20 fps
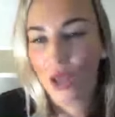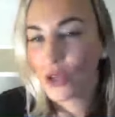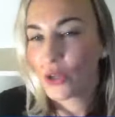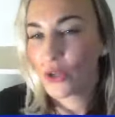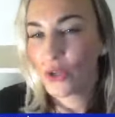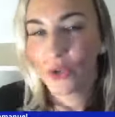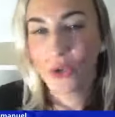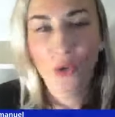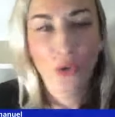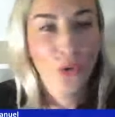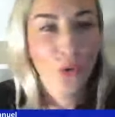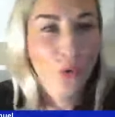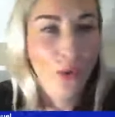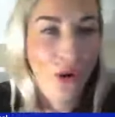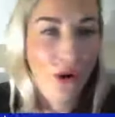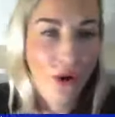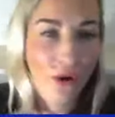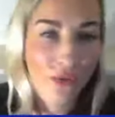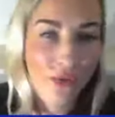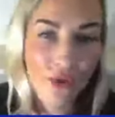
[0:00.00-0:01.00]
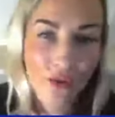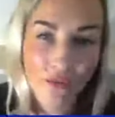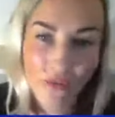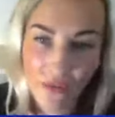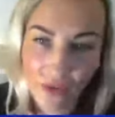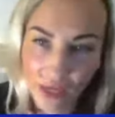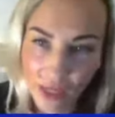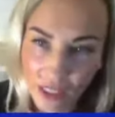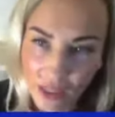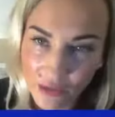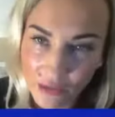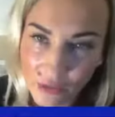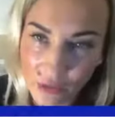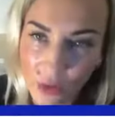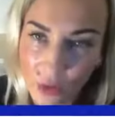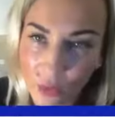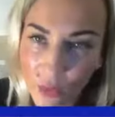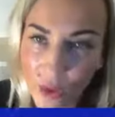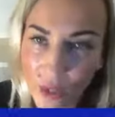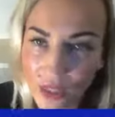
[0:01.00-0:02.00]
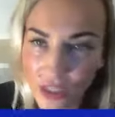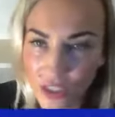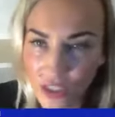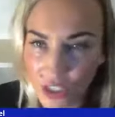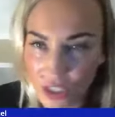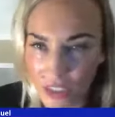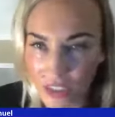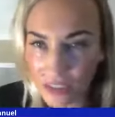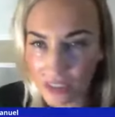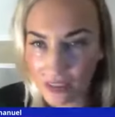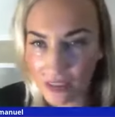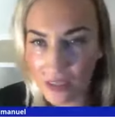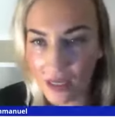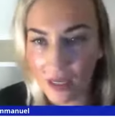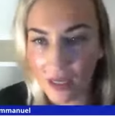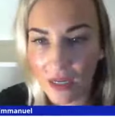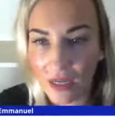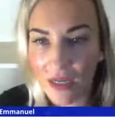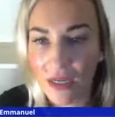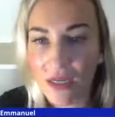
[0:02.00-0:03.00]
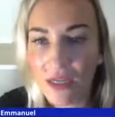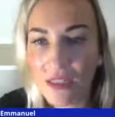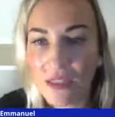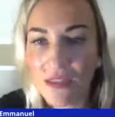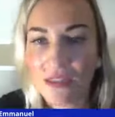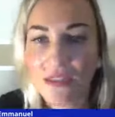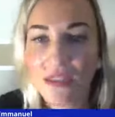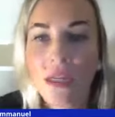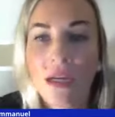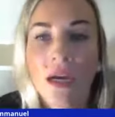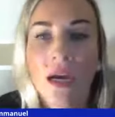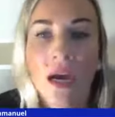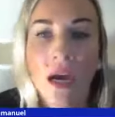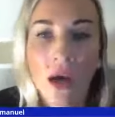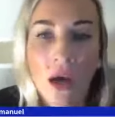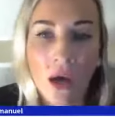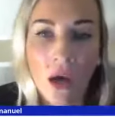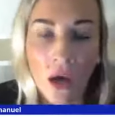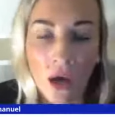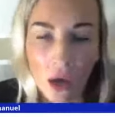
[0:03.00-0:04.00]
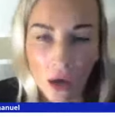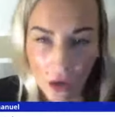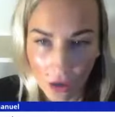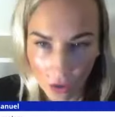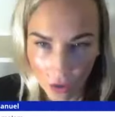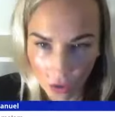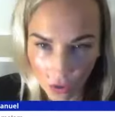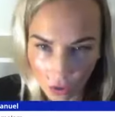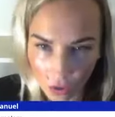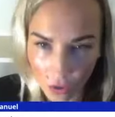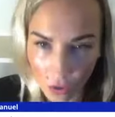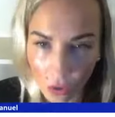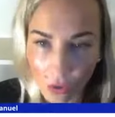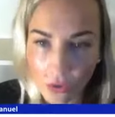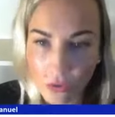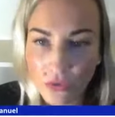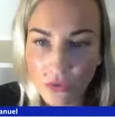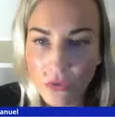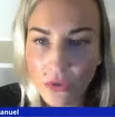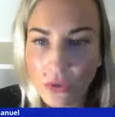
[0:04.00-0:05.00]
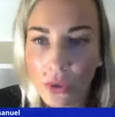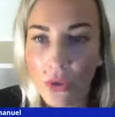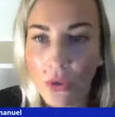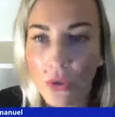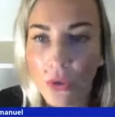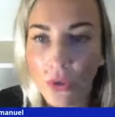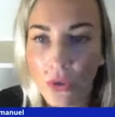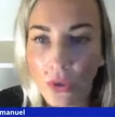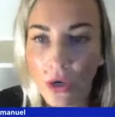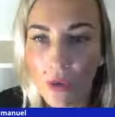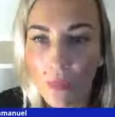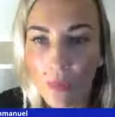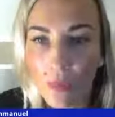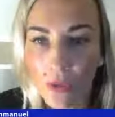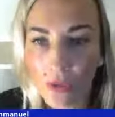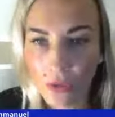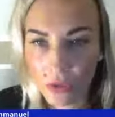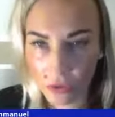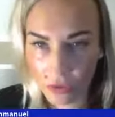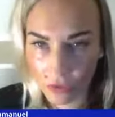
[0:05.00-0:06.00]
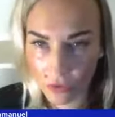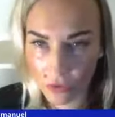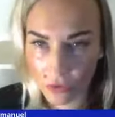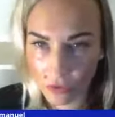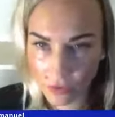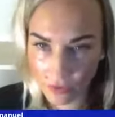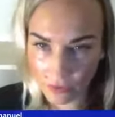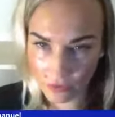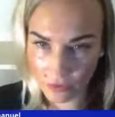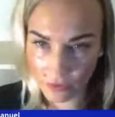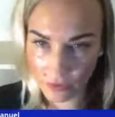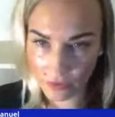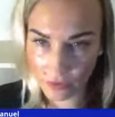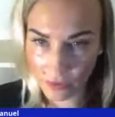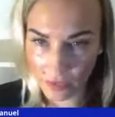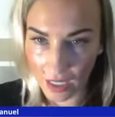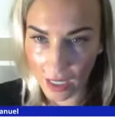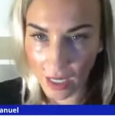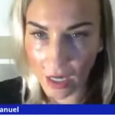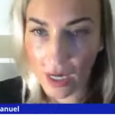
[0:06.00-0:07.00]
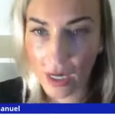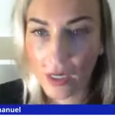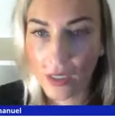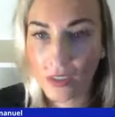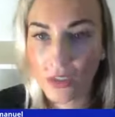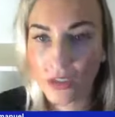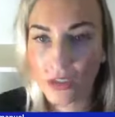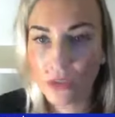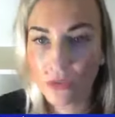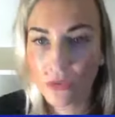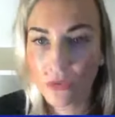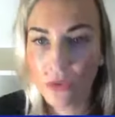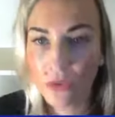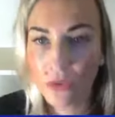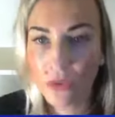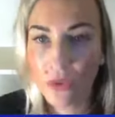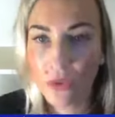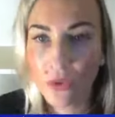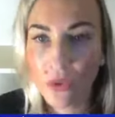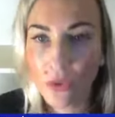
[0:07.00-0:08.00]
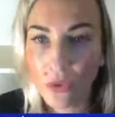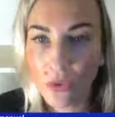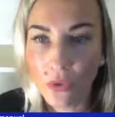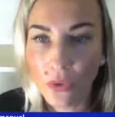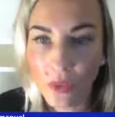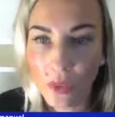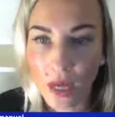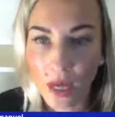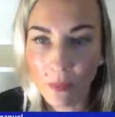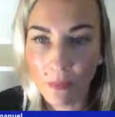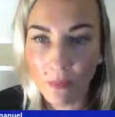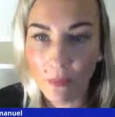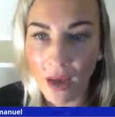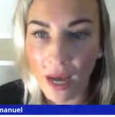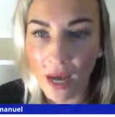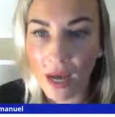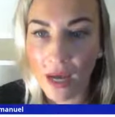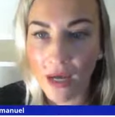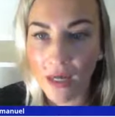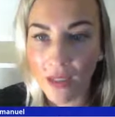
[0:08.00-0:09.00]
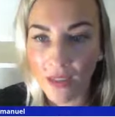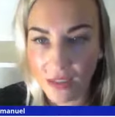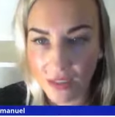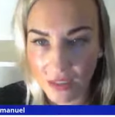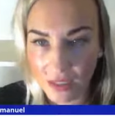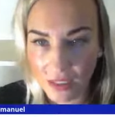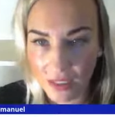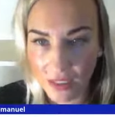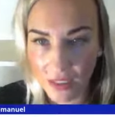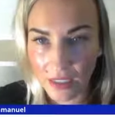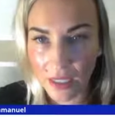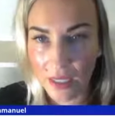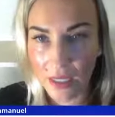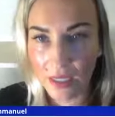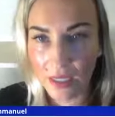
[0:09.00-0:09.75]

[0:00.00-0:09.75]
You are the faithful one, Jesus. O conto robo son shundura bastie,